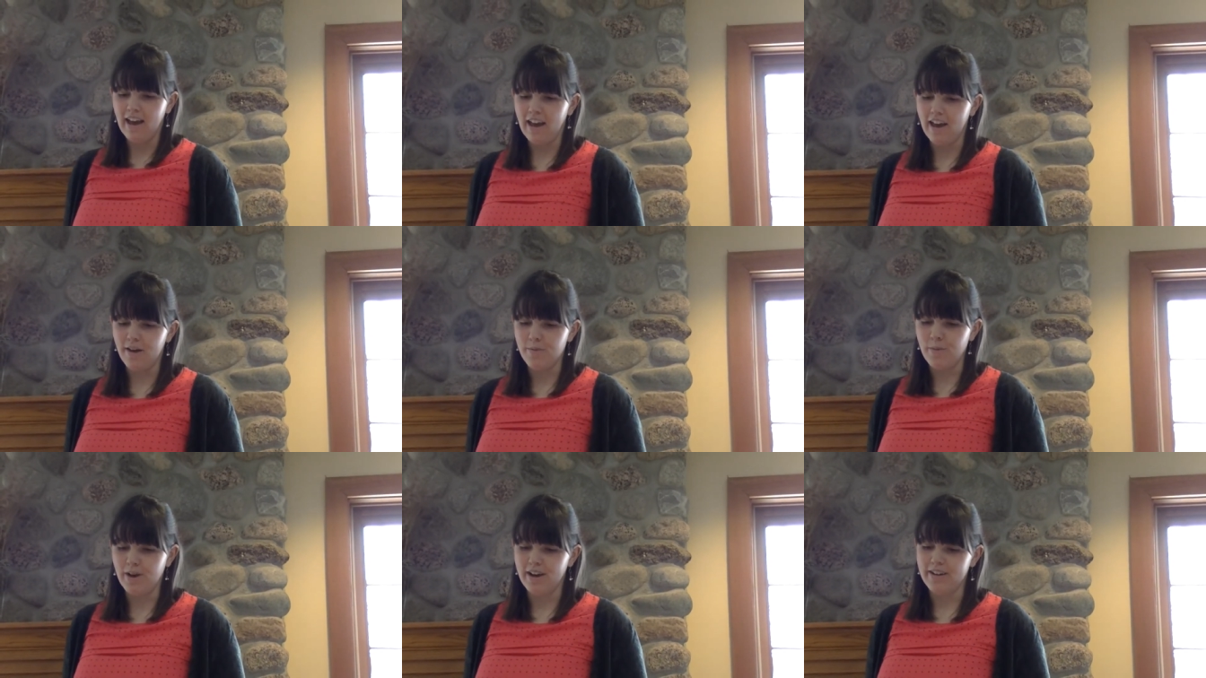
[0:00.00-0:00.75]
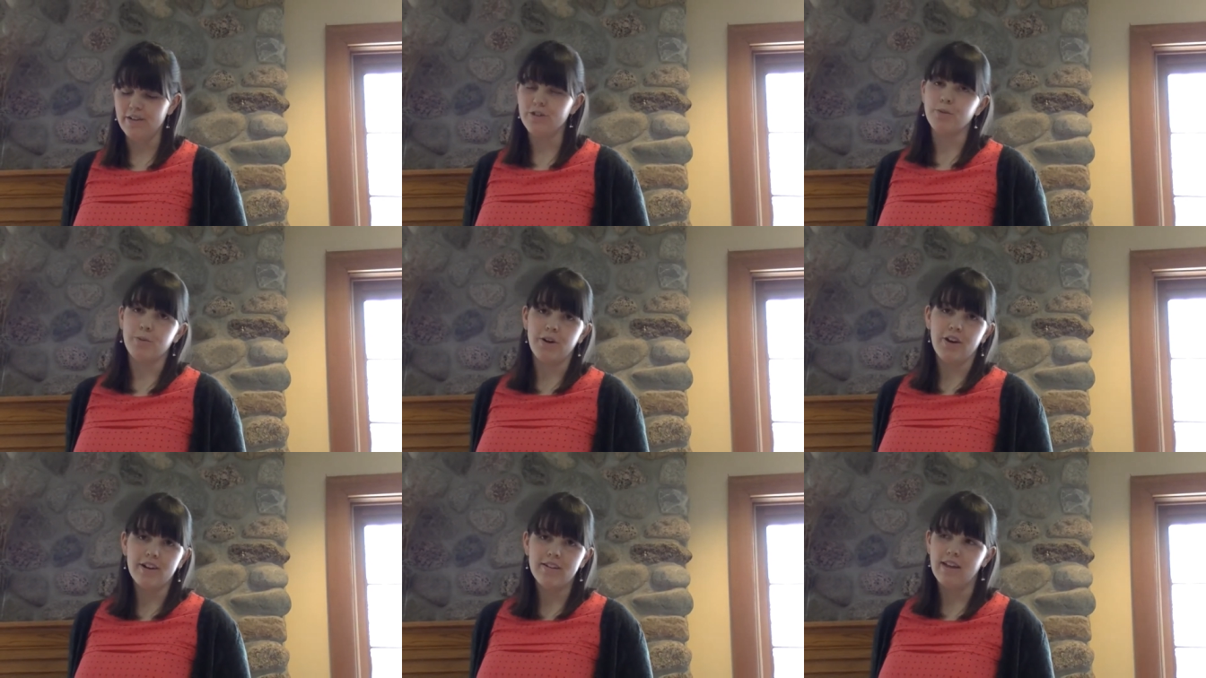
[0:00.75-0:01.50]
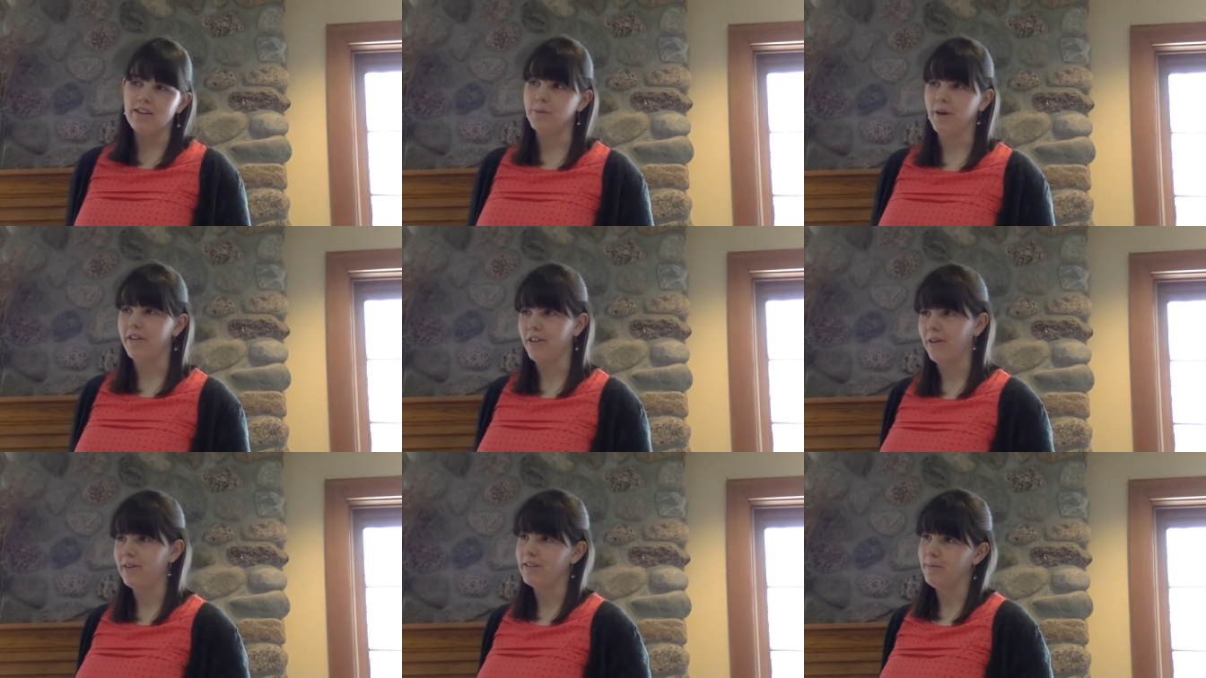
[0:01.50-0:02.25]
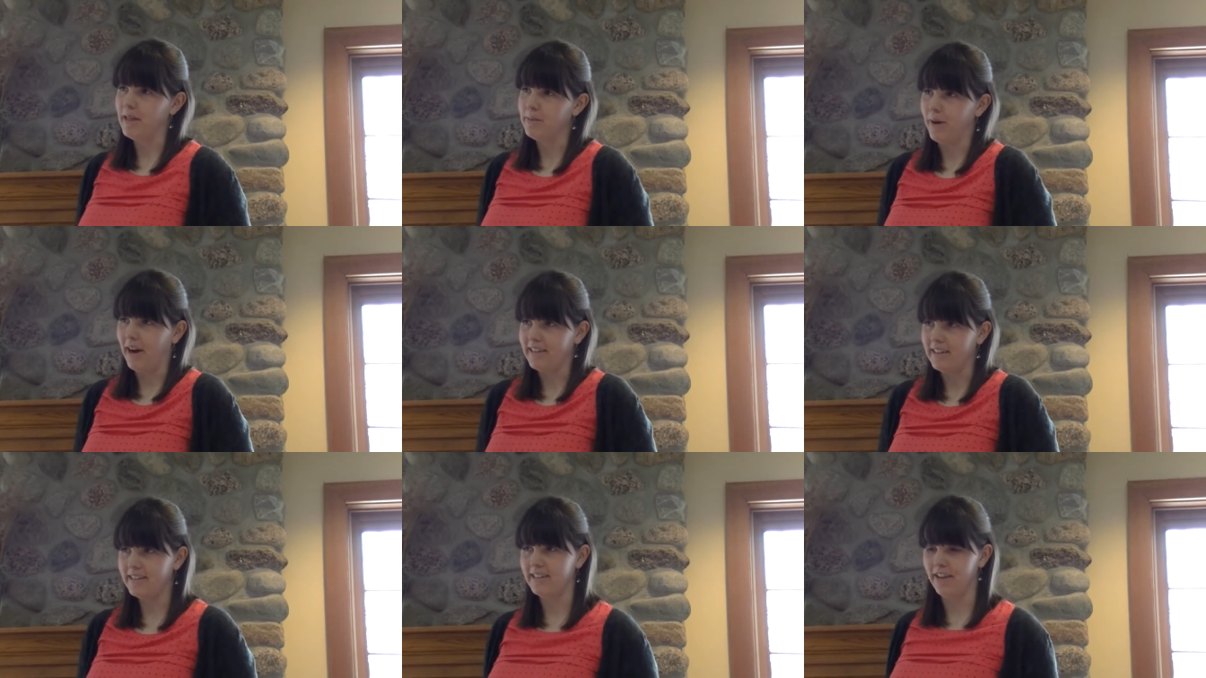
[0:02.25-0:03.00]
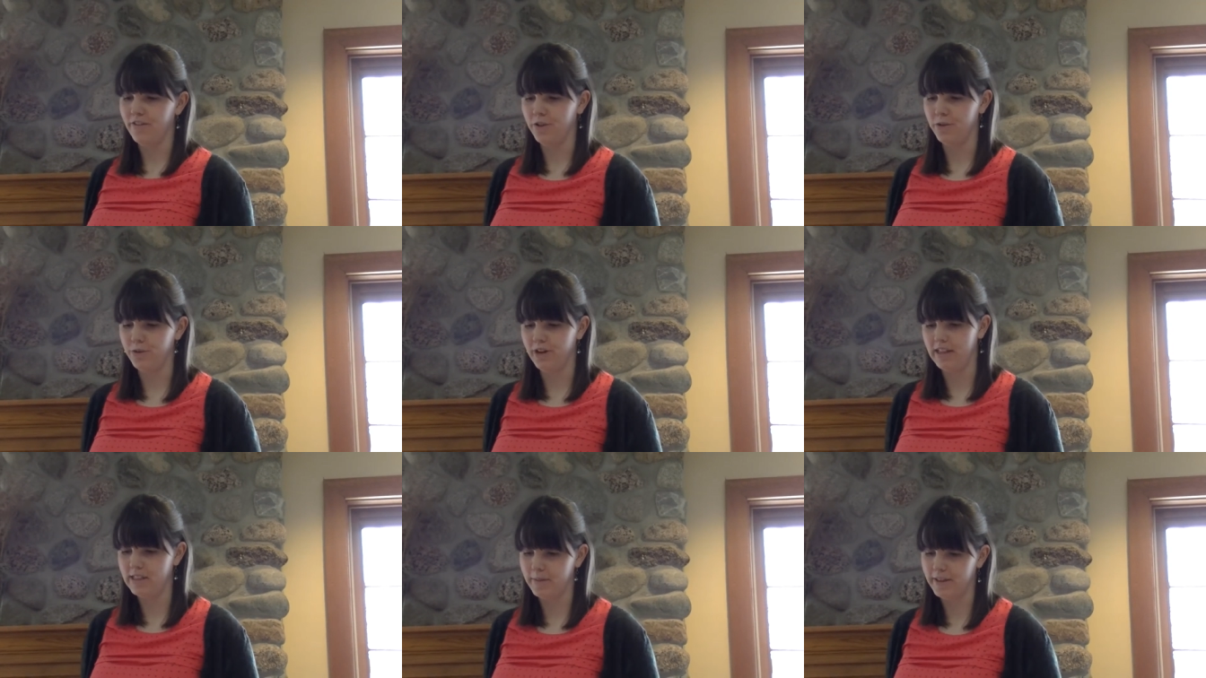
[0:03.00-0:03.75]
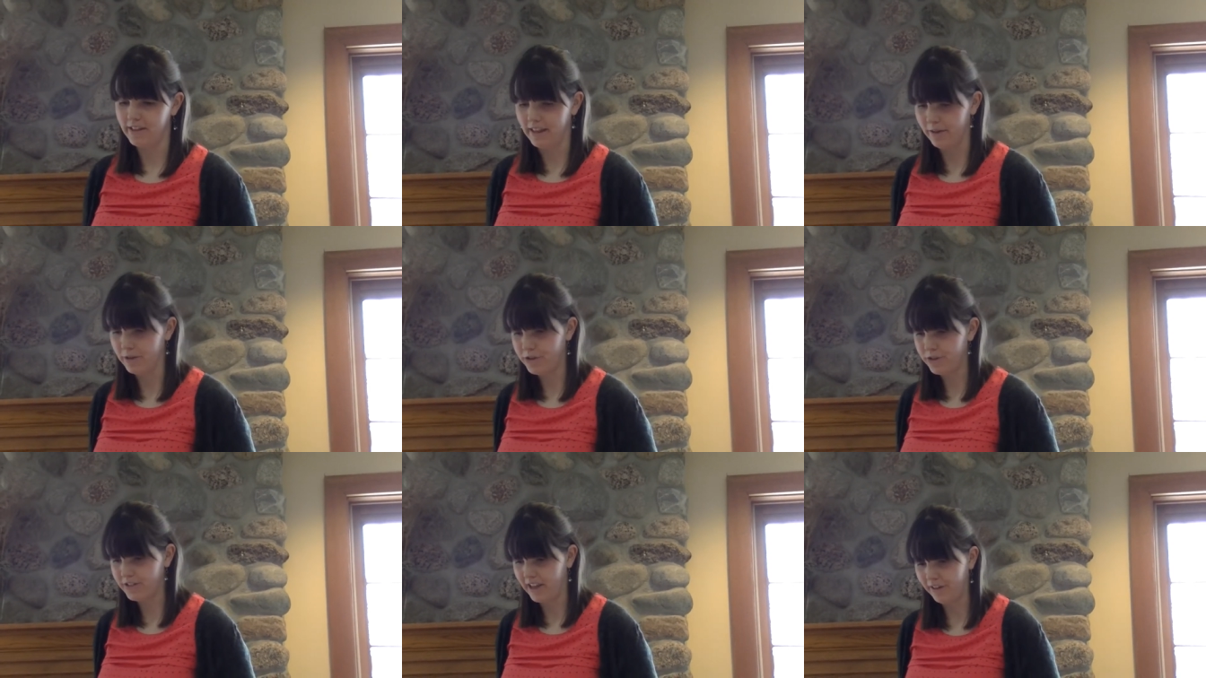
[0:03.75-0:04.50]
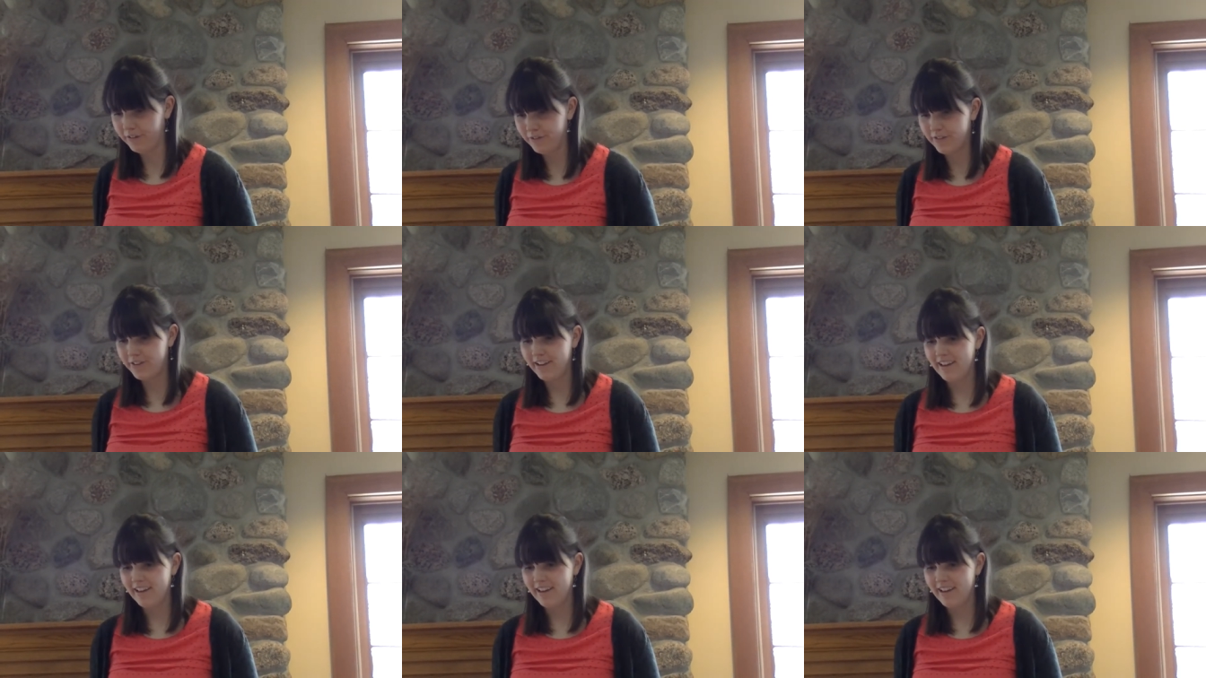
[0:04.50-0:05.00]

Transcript: Um, an interpreter, as we all know, is best practice if you do not speak the language yourself.